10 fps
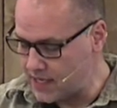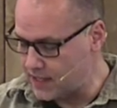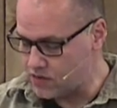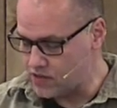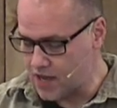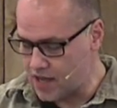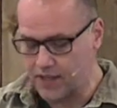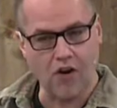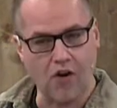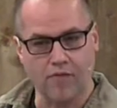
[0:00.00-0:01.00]
And there was
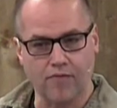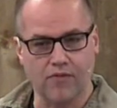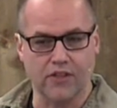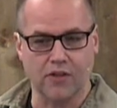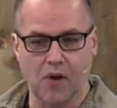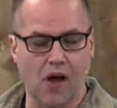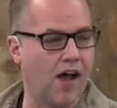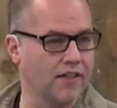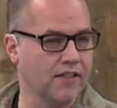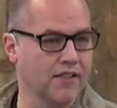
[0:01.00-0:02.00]
nothing harmful in the pot.